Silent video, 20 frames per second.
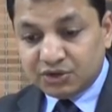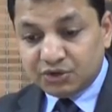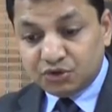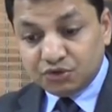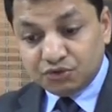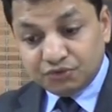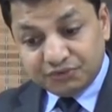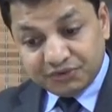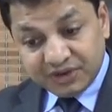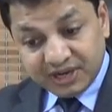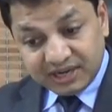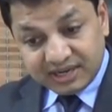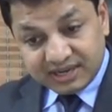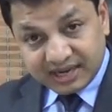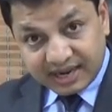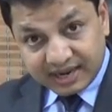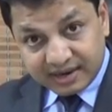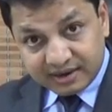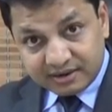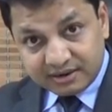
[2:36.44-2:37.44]
Do you feel
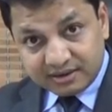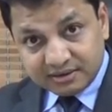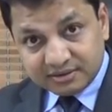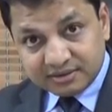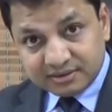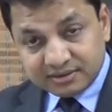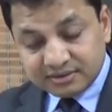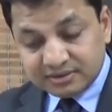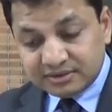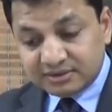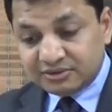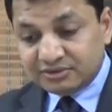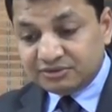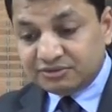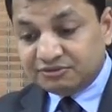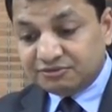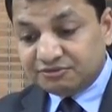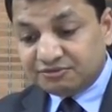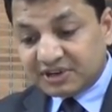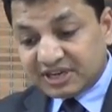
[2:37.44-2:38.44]
tired,
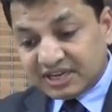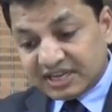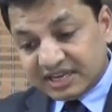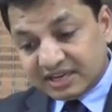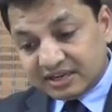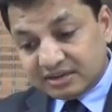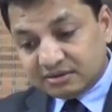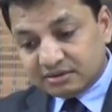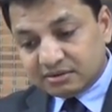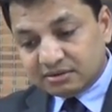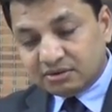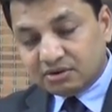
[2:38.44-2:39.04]
fatigued